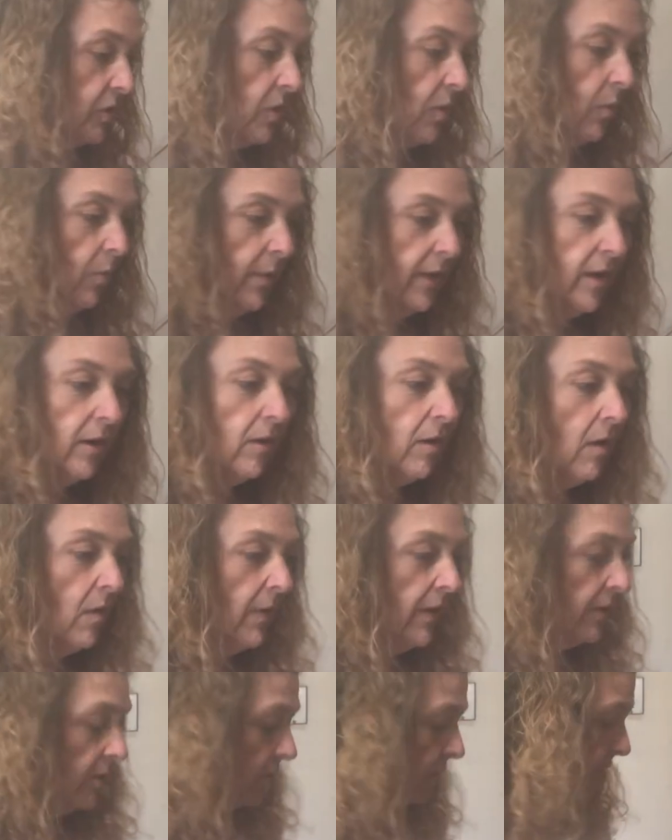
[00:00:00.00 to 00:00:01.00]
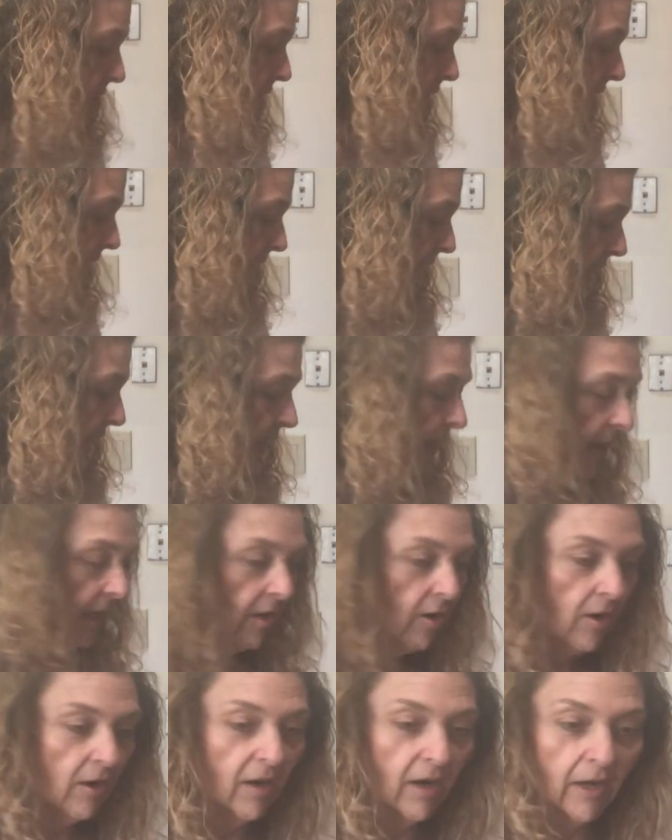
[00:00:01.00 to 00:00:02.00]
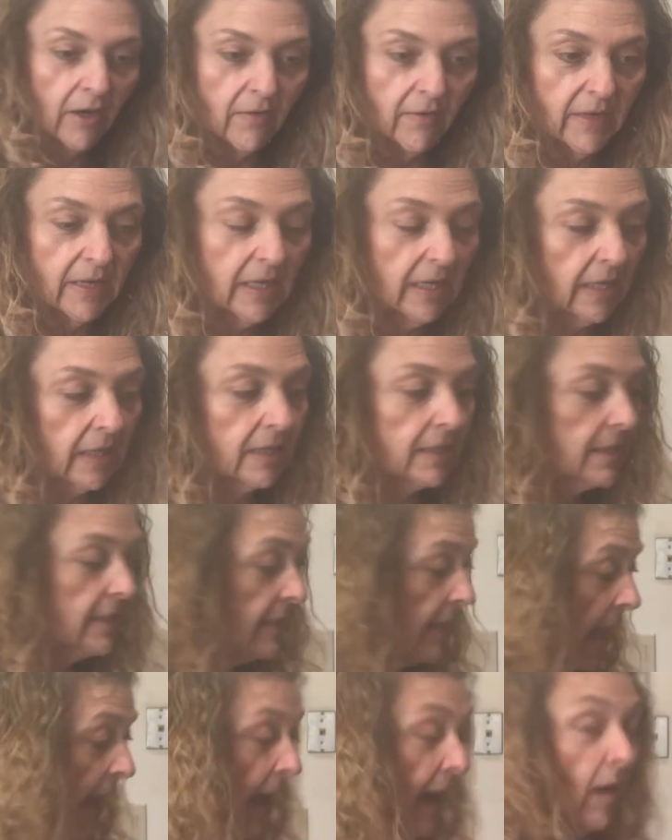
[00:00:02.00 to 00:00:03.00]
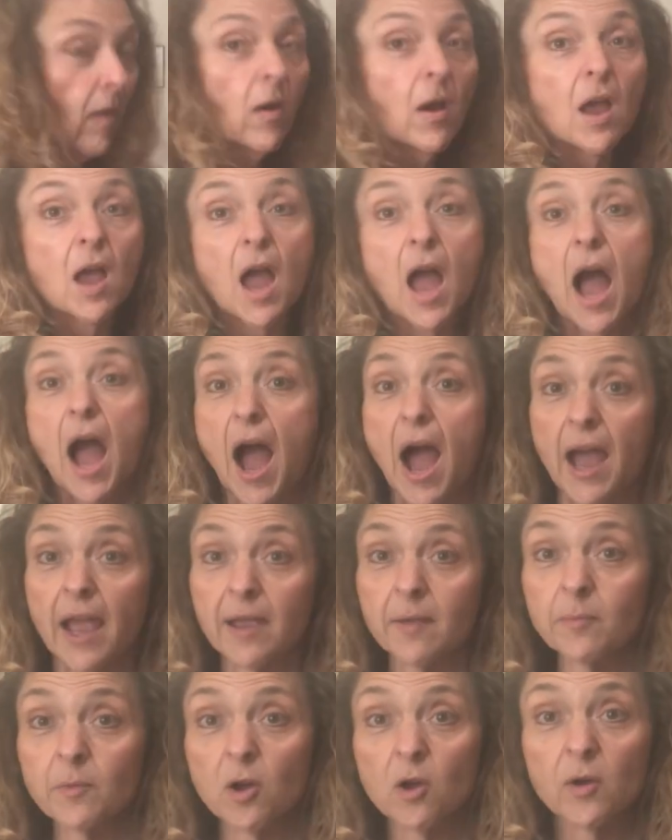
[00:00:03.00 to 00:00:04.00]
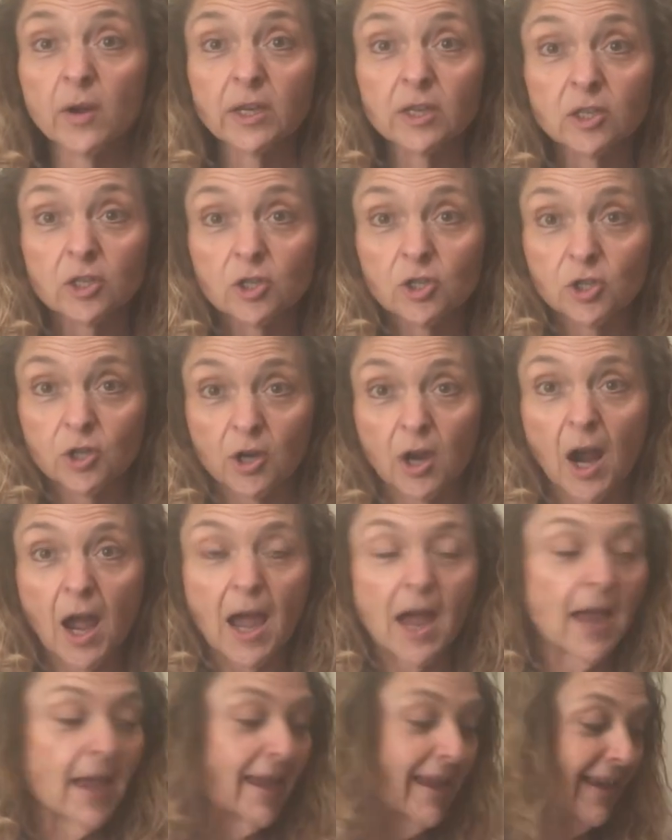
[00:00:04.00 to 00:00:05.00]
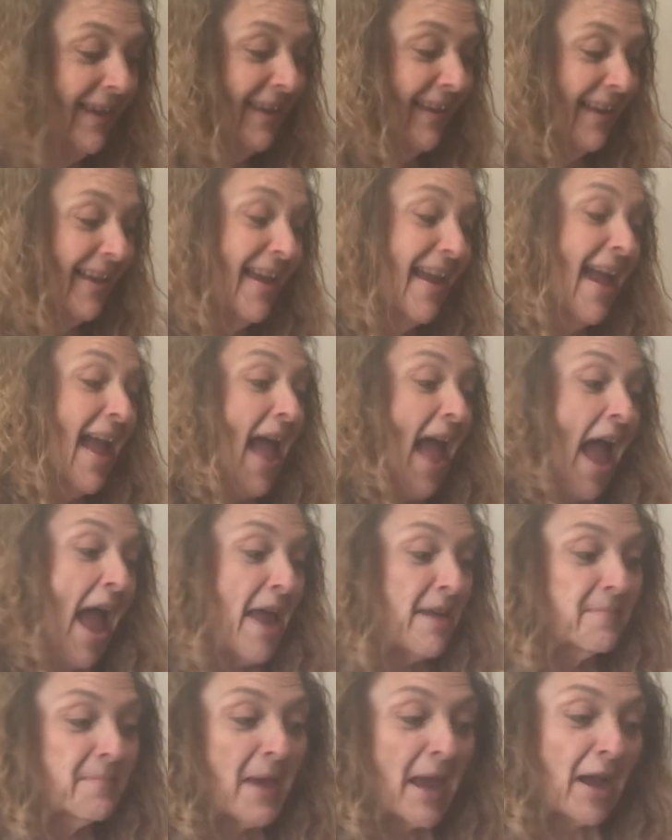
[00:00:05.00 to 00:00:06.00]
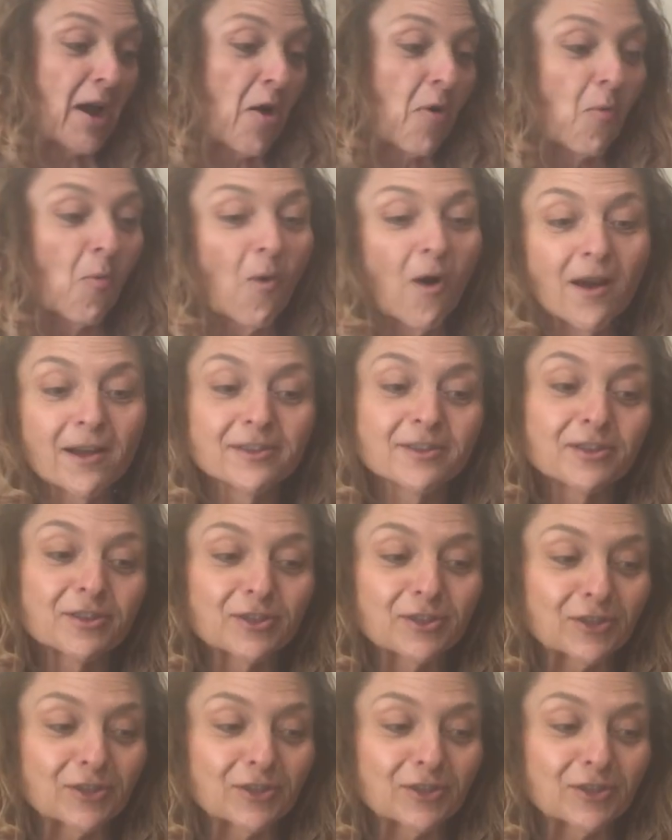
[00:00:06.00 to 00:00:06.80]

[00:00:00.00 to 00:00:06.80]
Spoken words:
So we are going to start adding our ingredients. Now, I am going to try and make a 1